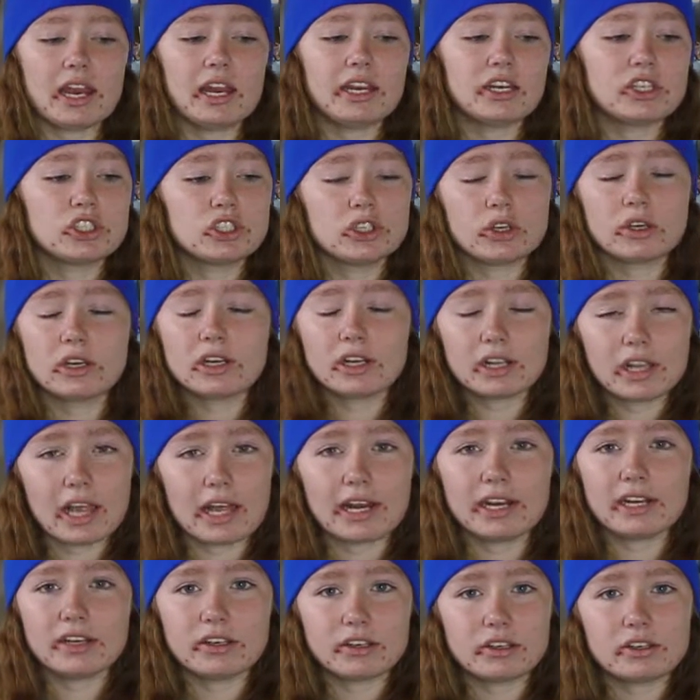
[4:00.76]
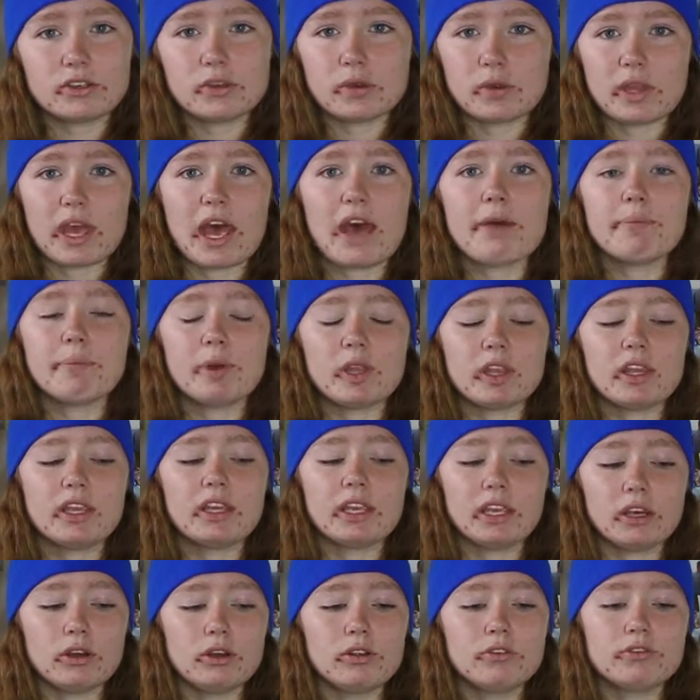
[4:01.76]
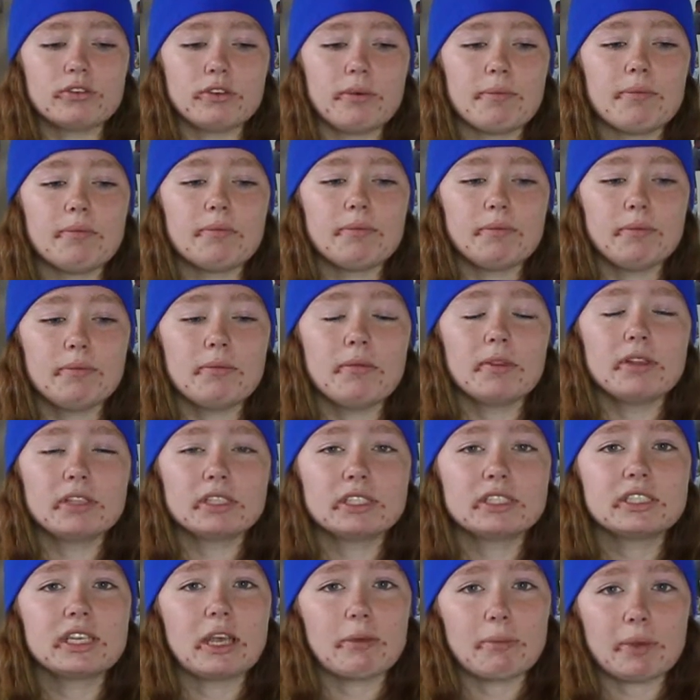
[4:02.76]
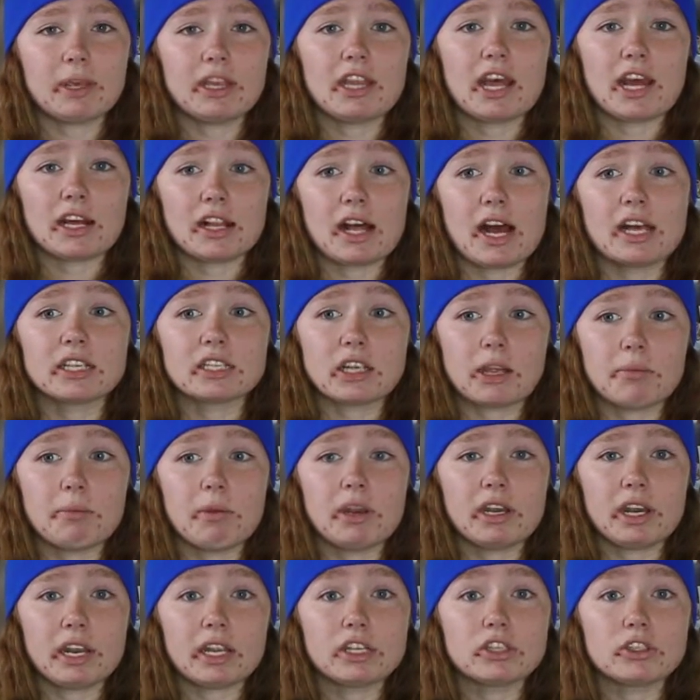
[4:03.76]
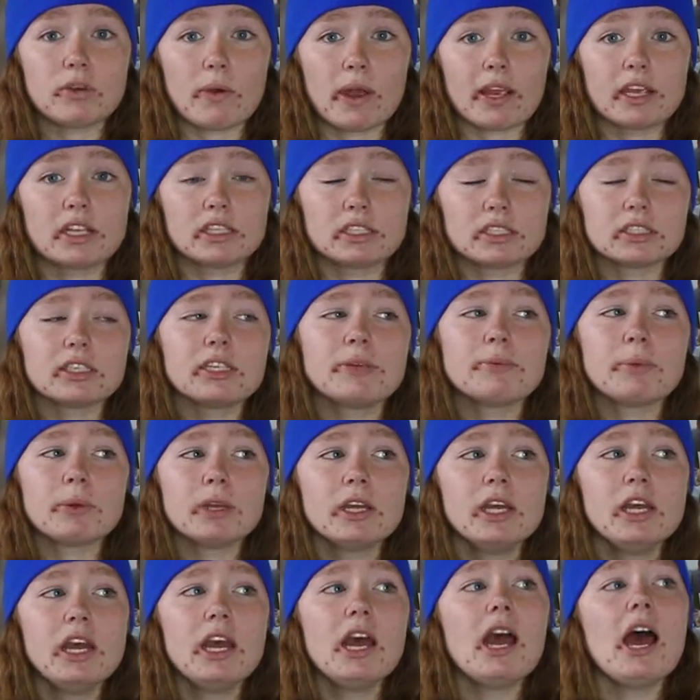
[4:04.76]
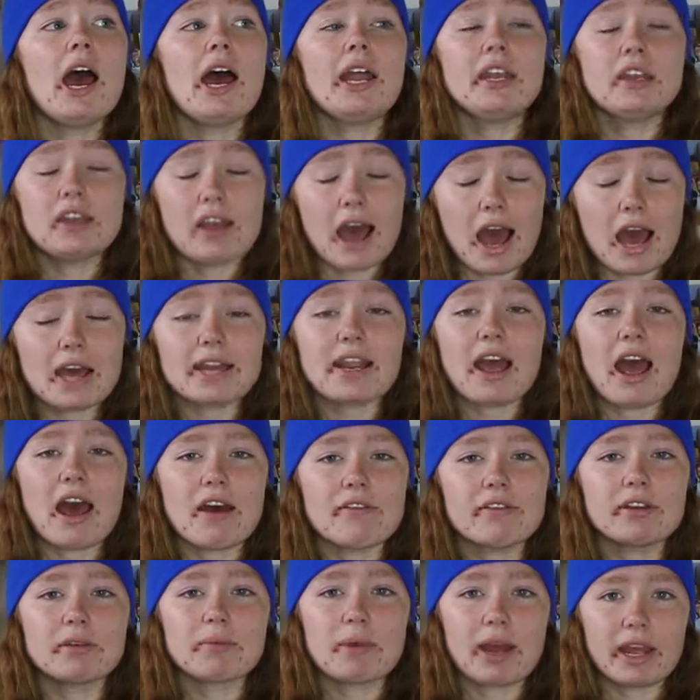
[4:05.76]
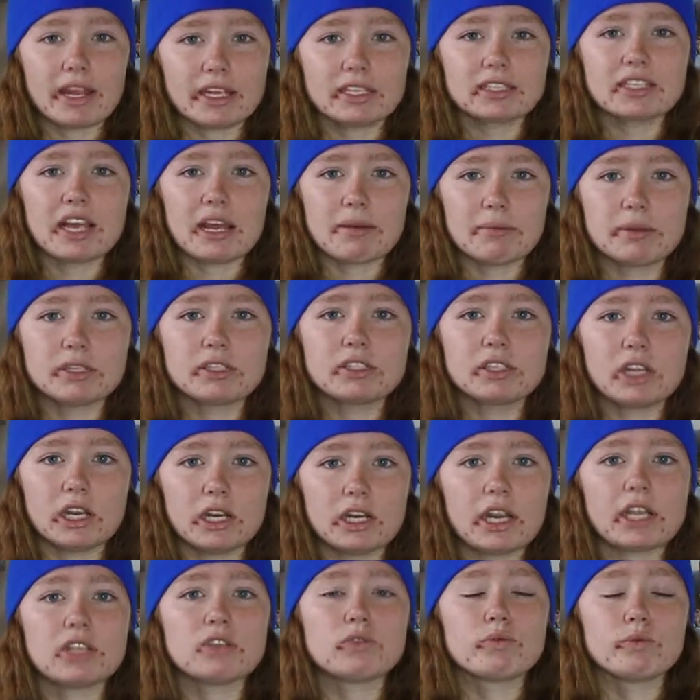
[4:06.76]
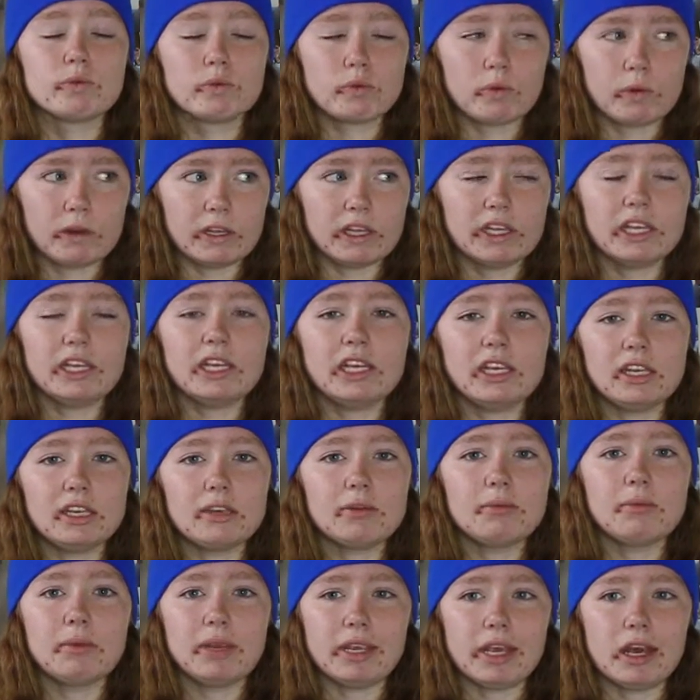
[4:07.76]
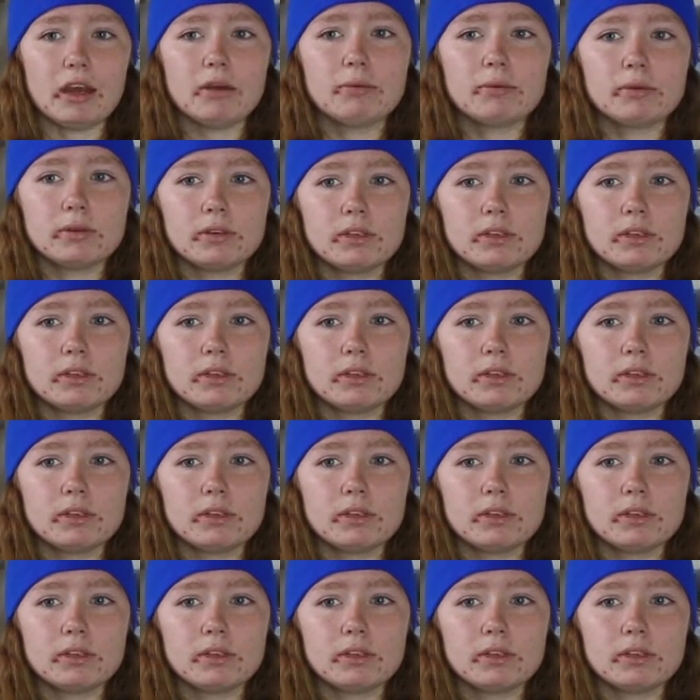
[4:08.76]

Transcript: I shouldn't let it do that, but the guilt from skipping that class on Monday so I could sleep and not having my assignments done has really eaten me up.